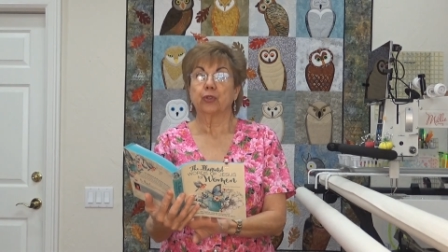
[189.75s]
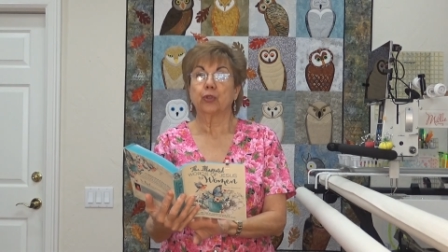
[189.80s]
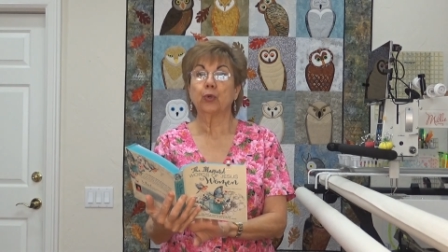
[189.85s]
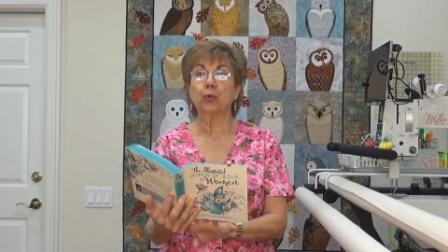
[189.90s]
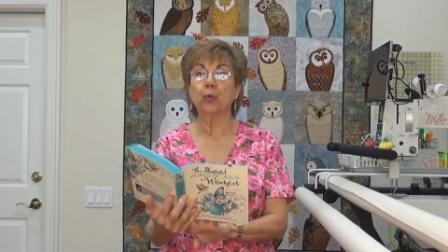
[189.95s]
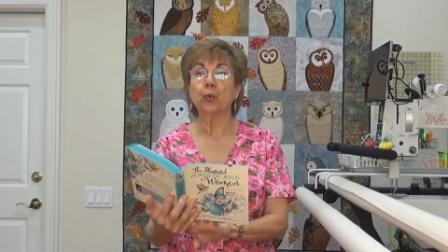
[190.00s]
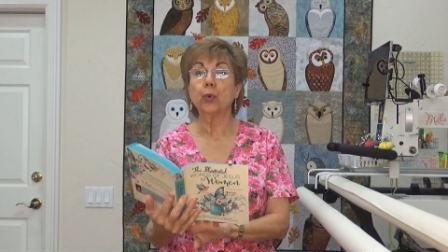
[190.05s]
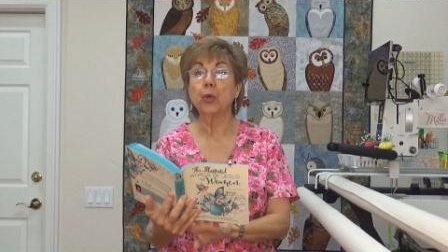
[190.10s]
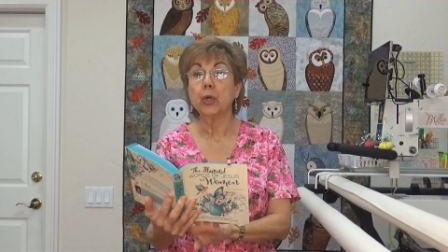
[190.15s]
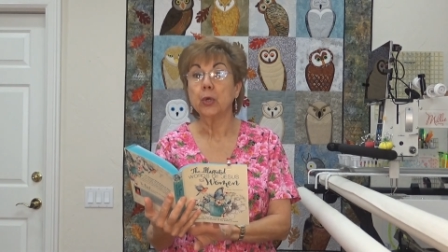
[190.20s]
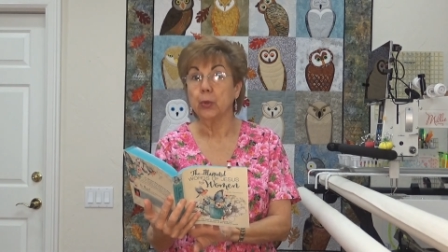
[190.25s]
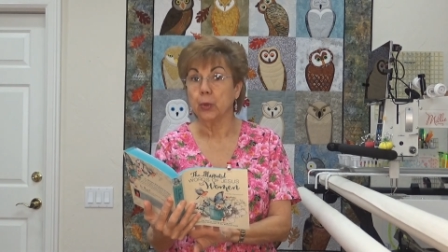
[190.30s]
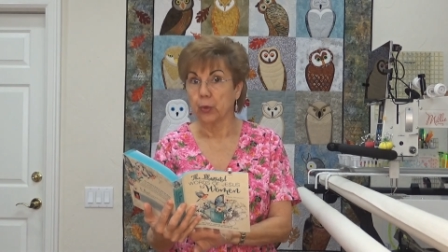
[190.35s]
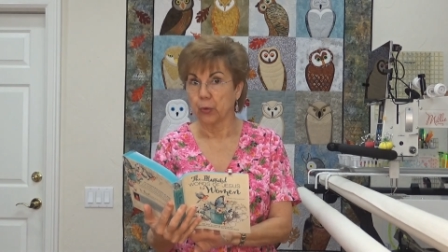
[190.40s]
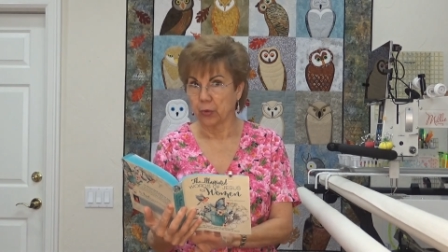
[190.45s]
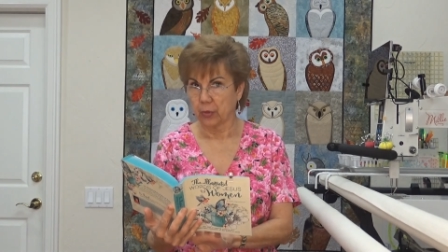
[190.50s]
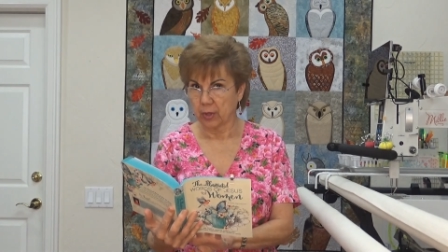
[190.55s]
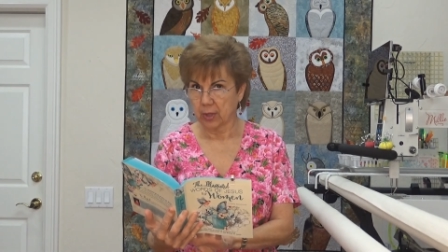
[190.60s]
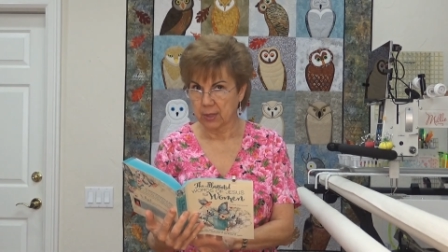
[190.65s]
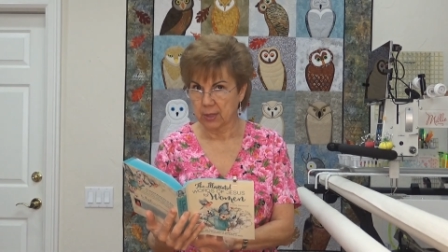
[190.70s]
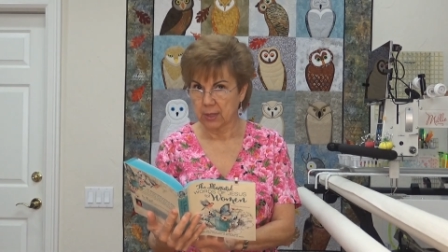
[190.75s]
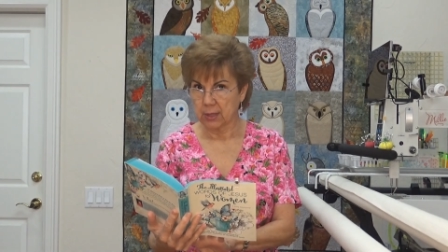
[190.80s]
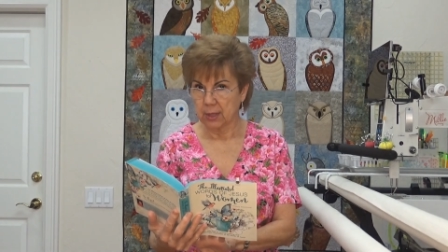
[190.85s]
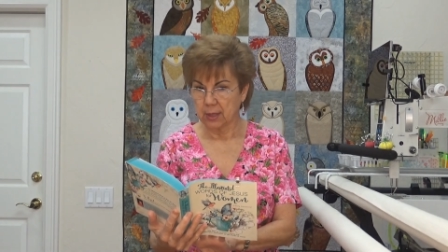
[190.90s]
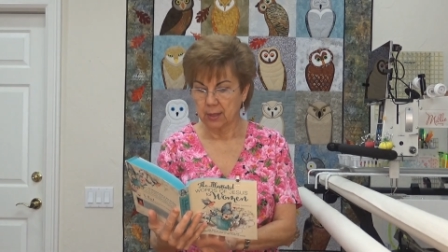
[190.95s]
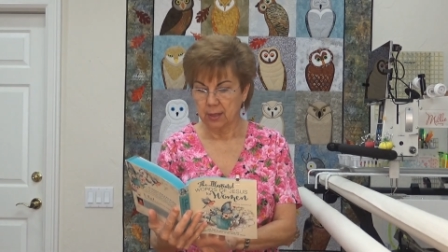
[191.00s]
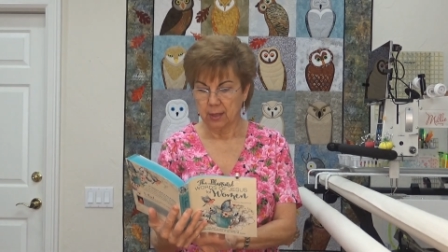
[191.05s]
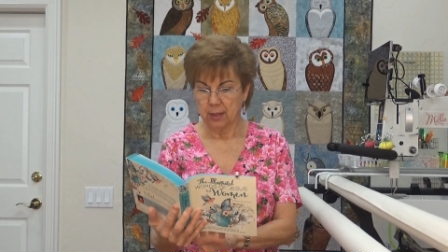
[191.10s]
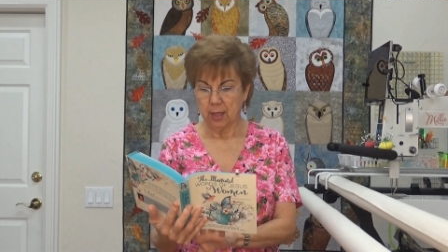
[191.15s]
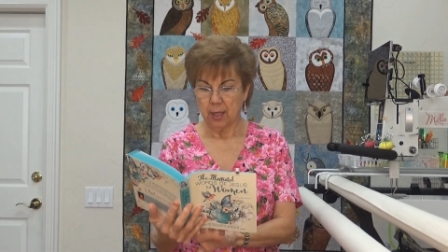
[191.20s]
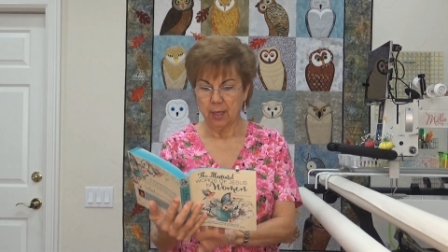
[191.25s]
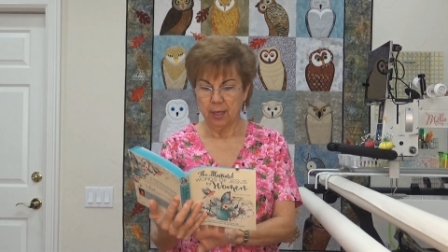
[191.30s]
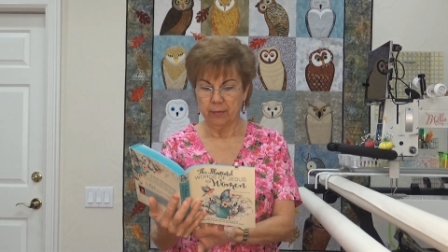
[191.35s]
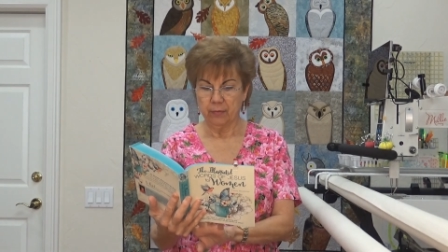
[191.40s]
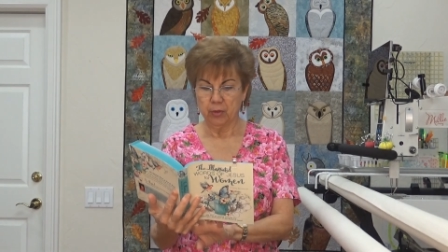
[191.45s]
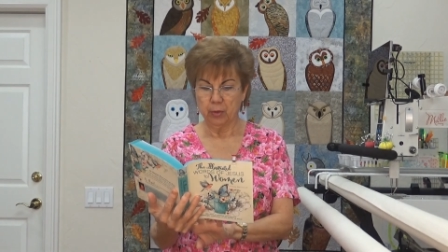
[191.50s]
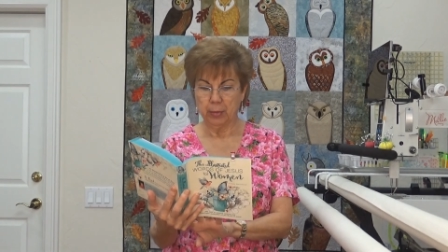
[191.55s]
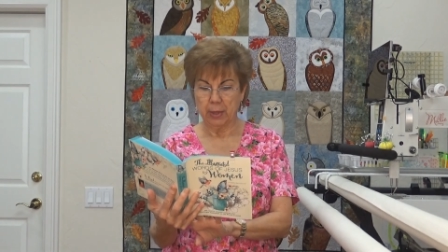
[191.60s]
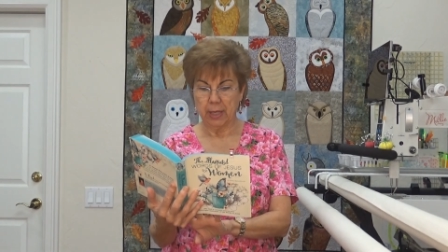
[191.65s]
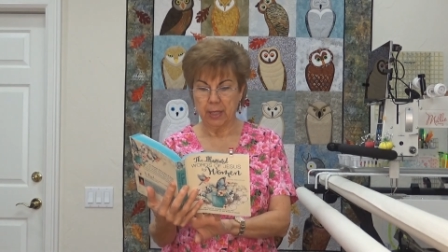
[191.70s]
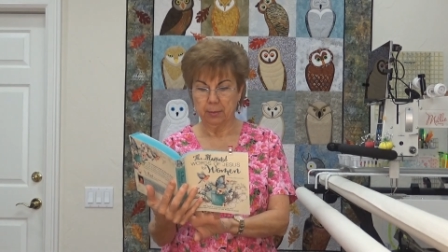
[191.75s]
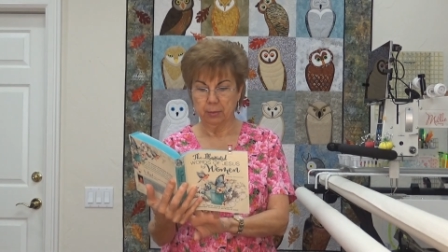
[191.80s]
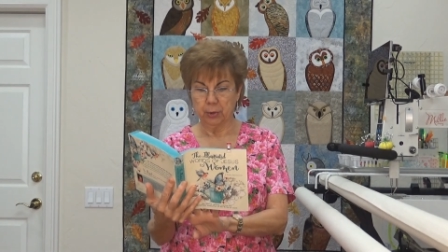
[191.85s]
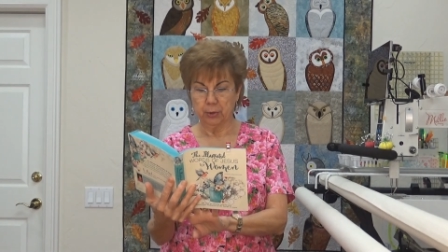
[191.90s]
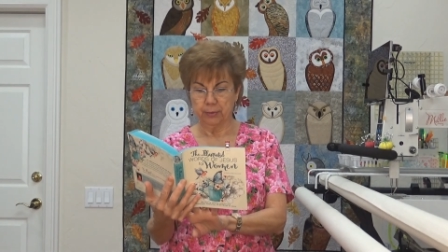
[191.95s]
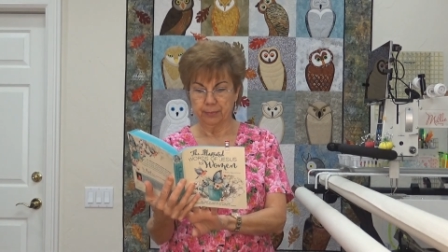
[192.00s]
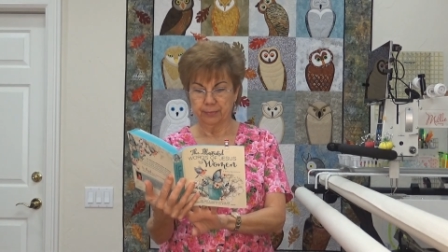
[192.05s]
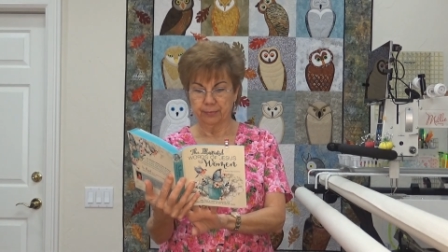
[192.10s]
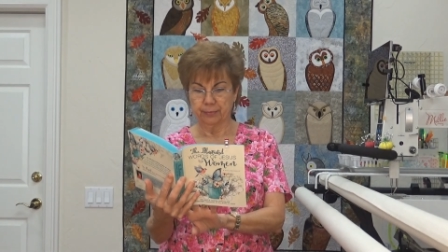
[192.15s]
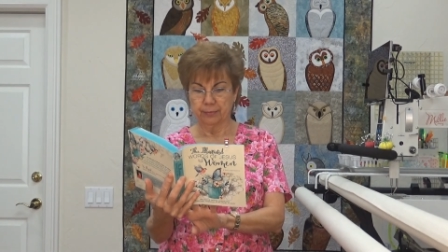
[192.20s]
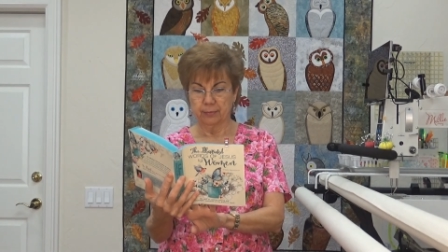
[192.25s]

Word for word: truths of the Bible.